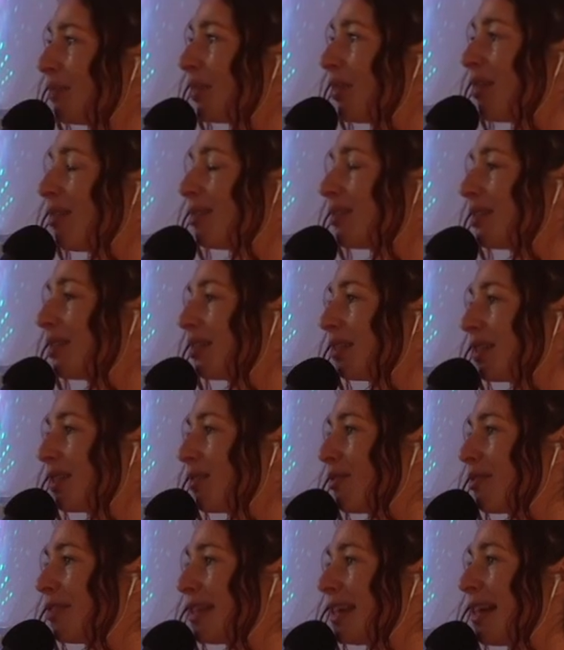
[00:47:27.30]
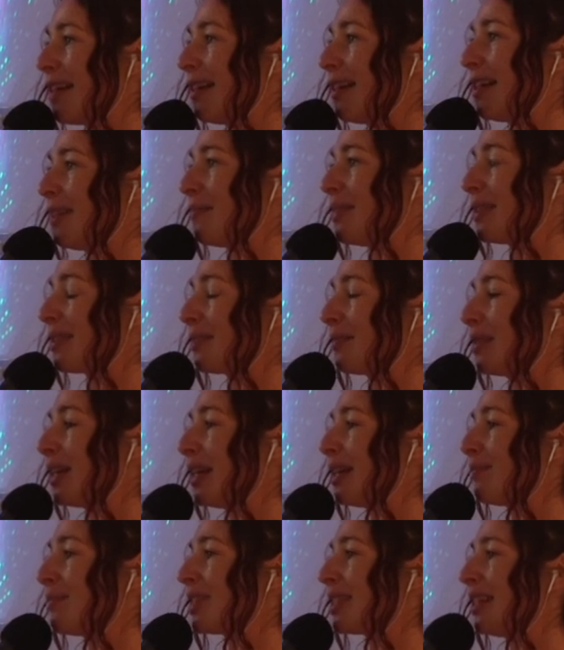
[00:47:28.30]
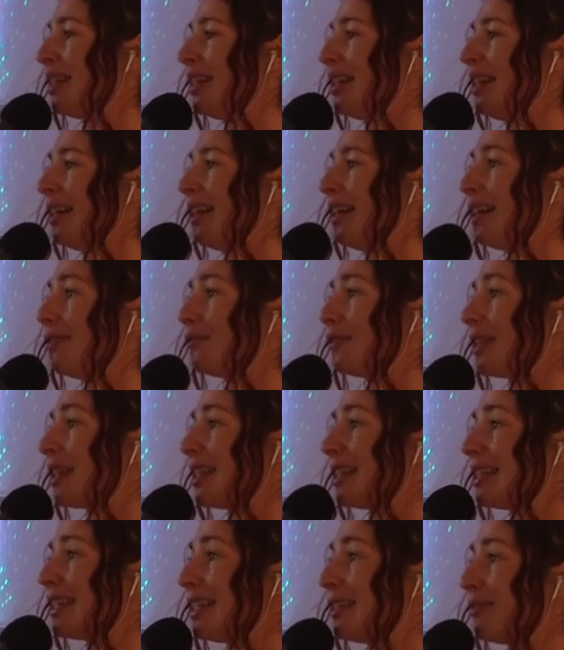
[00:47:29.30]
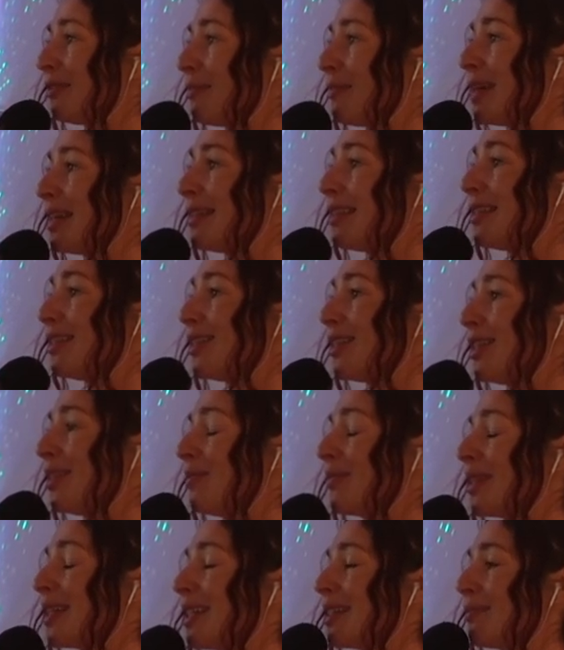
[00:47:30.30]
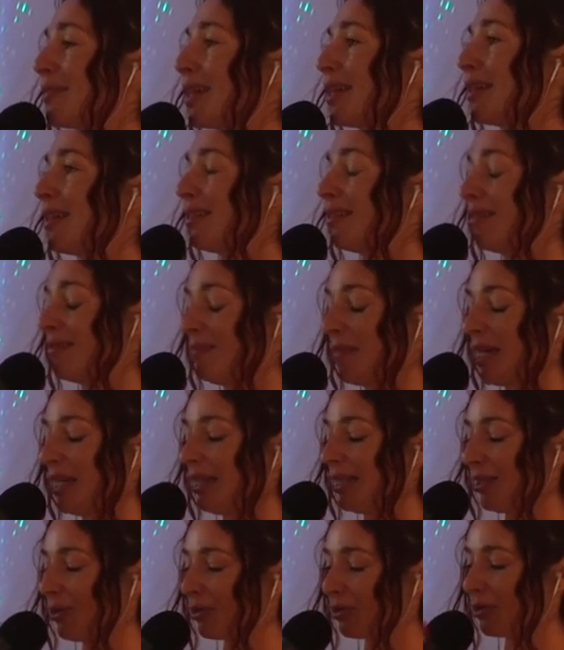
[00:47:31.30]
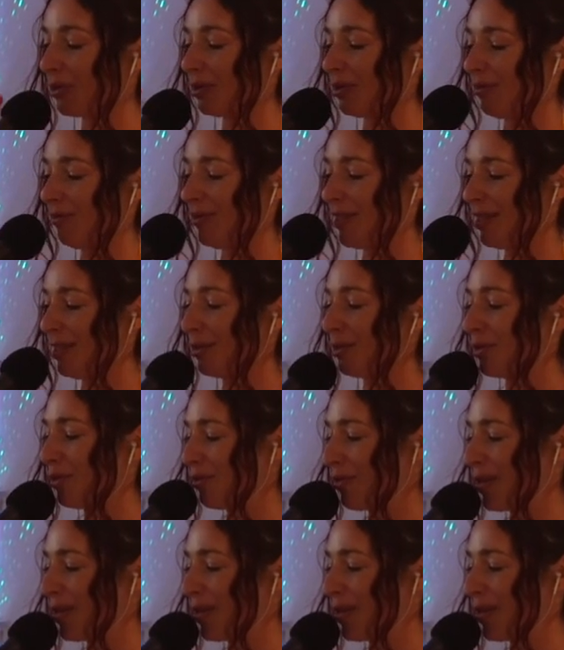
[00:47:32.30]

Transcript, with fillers: constantly all the time. And sometimes I forget to even message them because my literal physical